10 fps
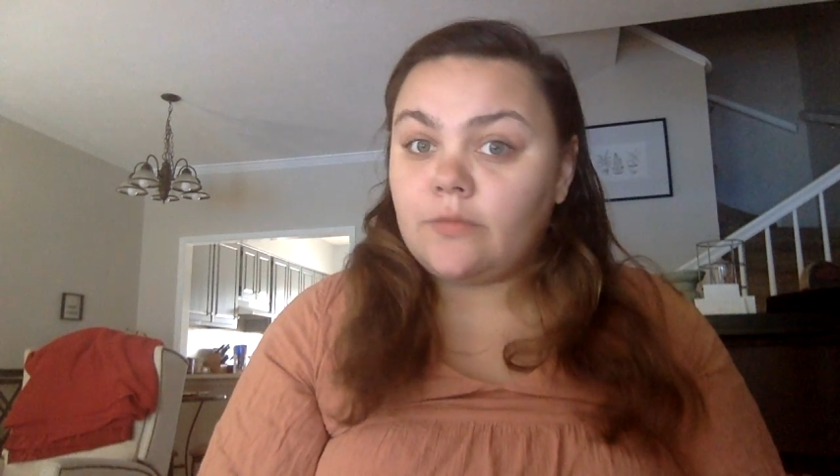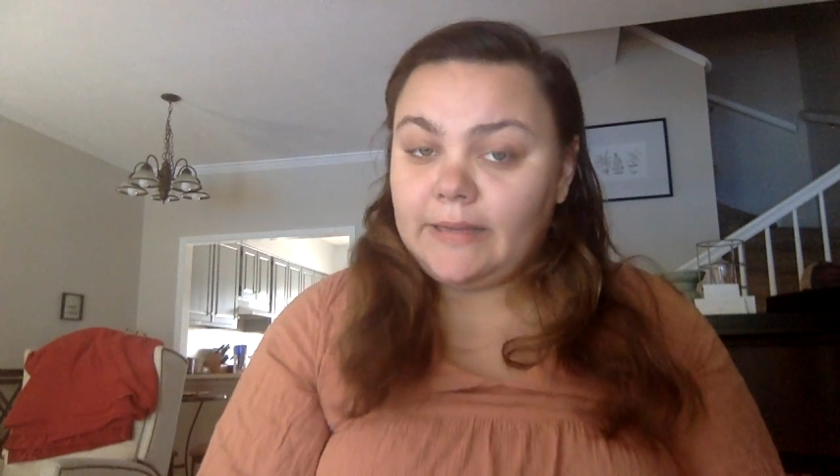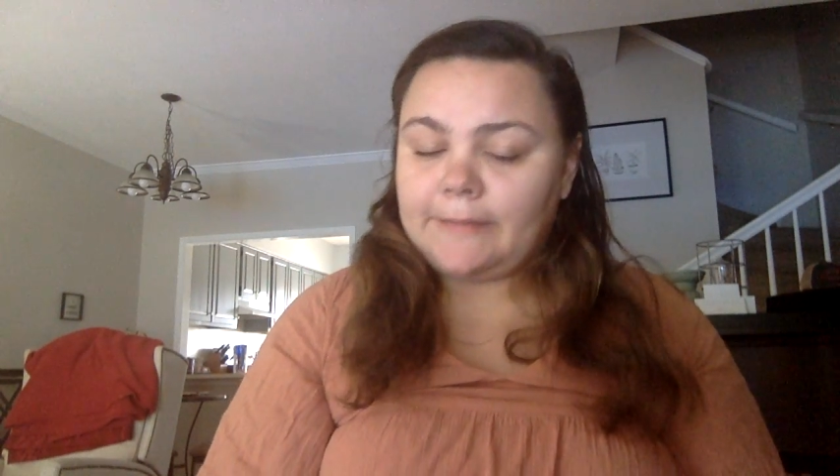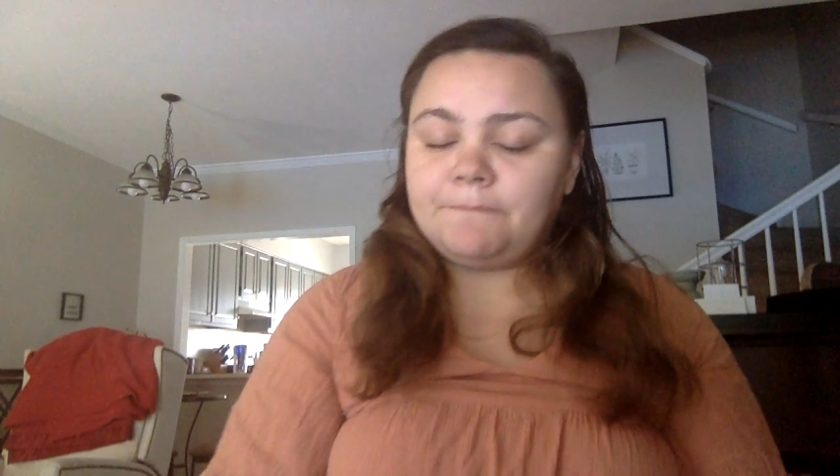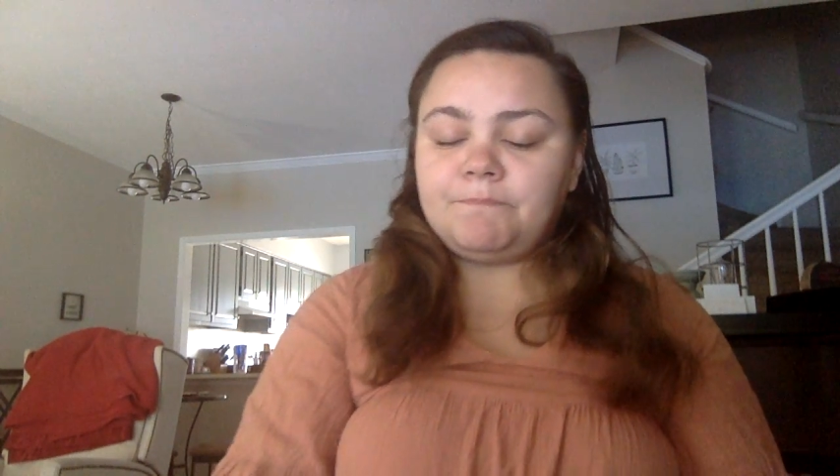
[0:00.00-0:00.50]
for
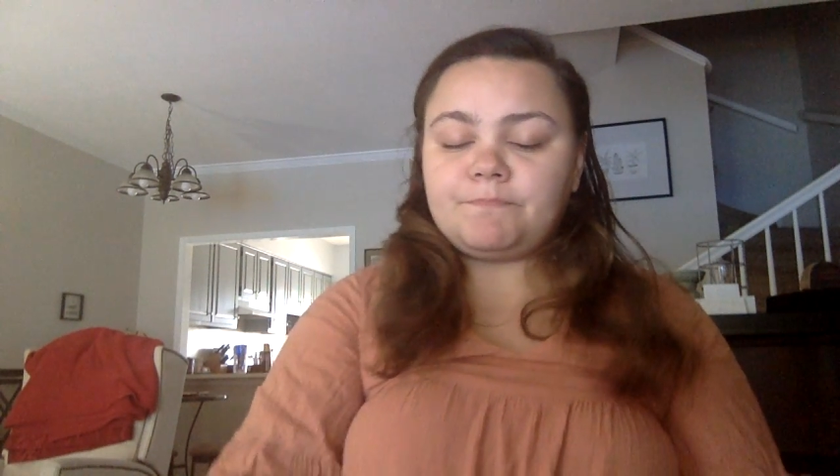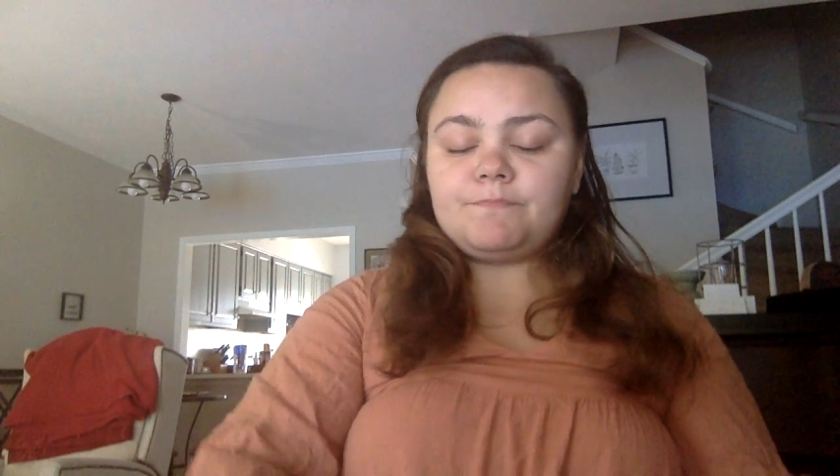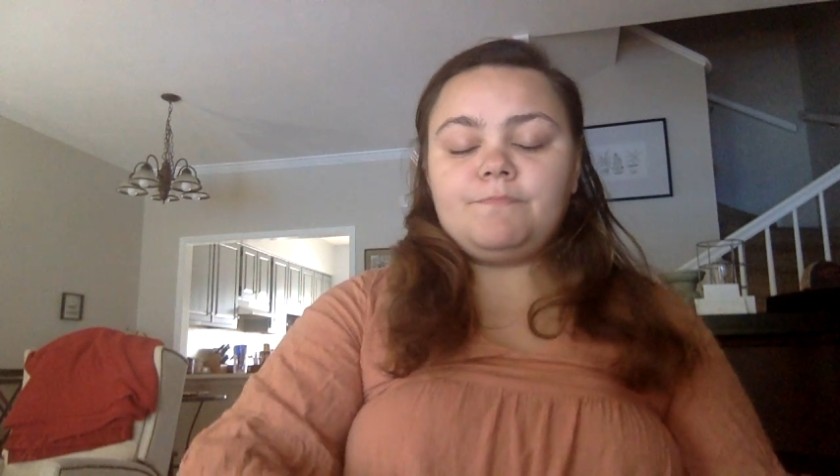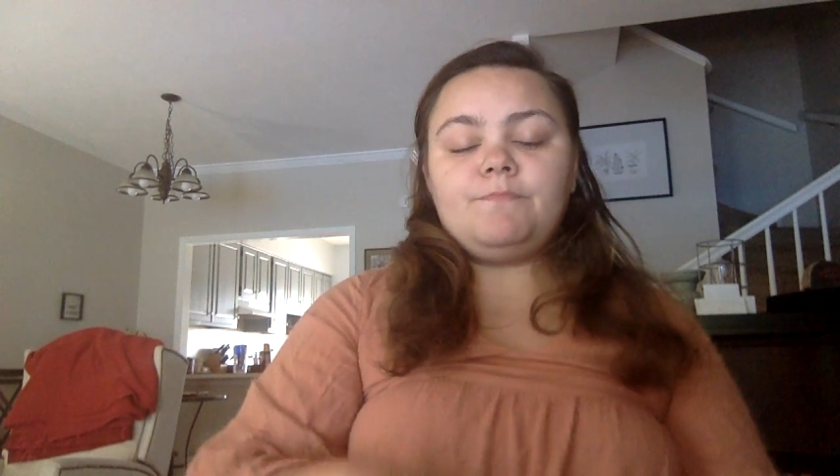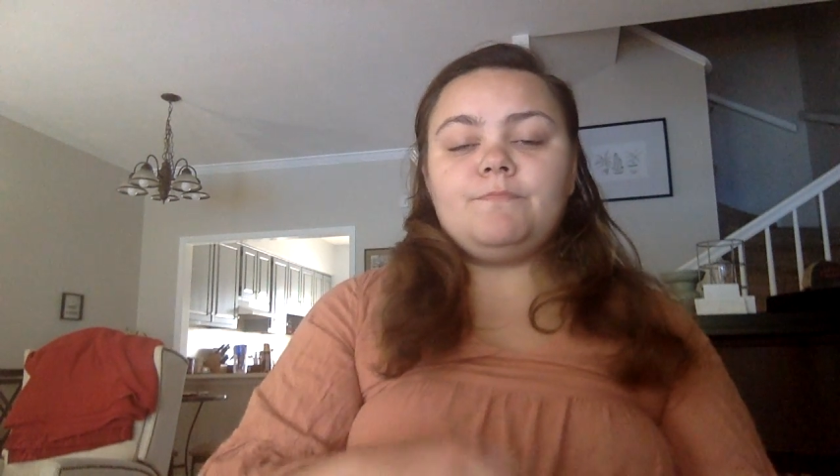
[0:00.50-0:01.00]
me.
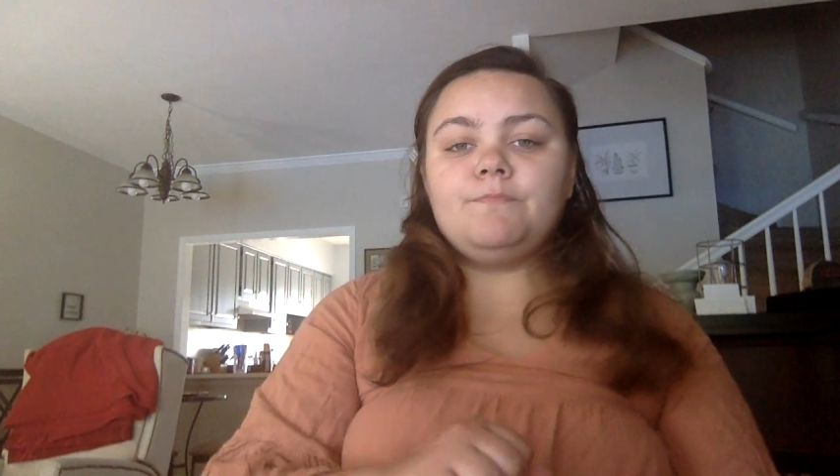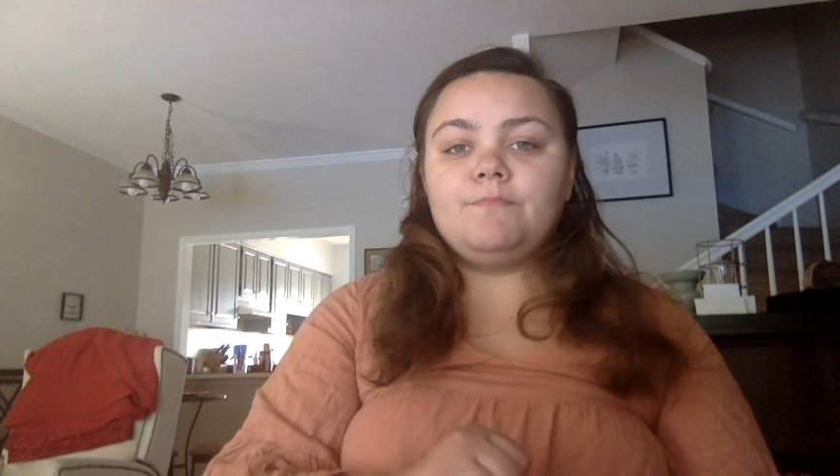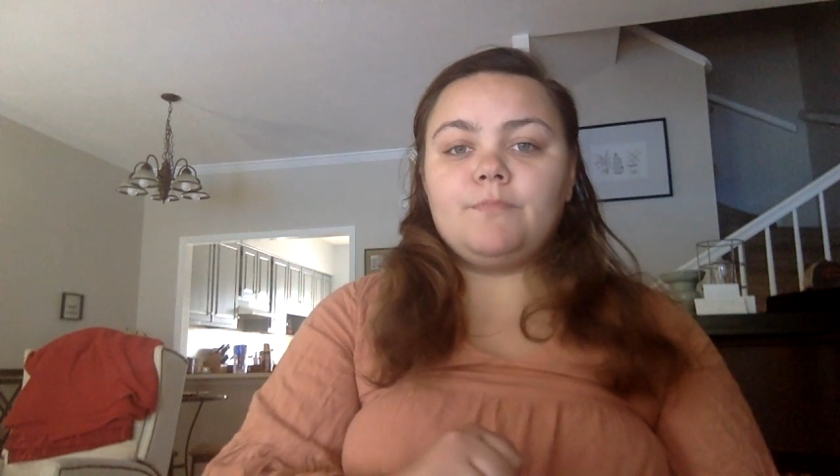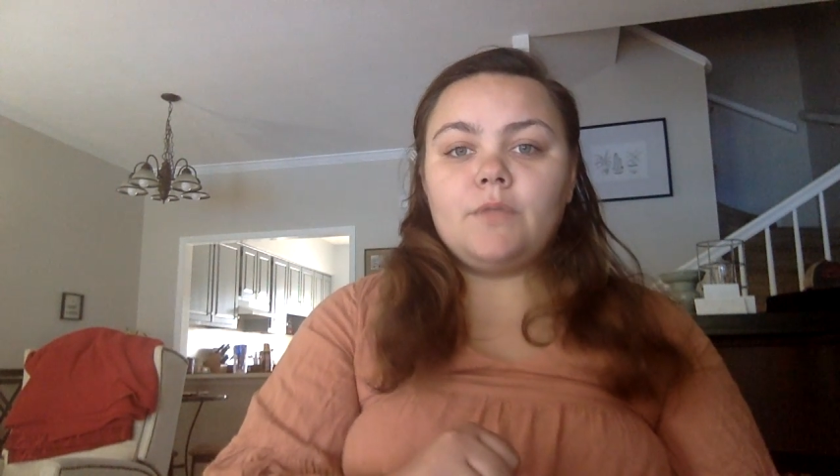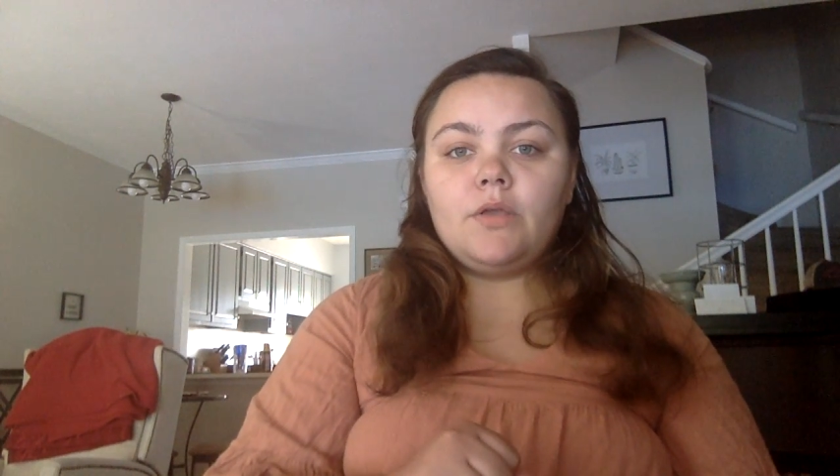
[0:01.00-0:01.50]

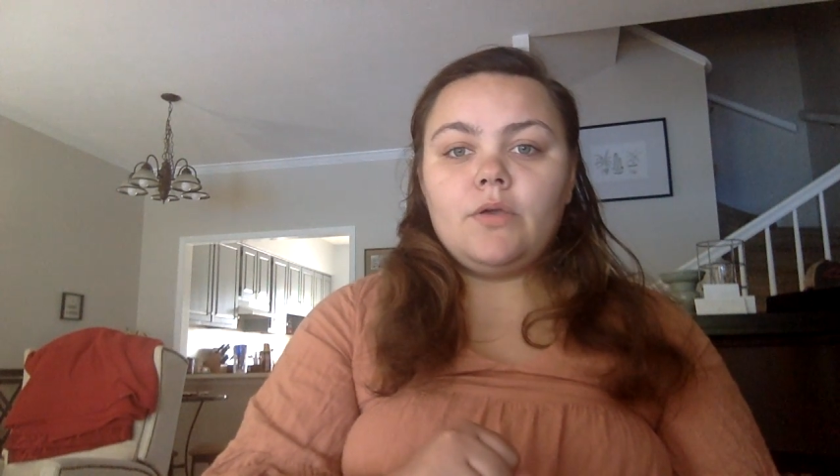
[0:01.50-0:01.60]
Do,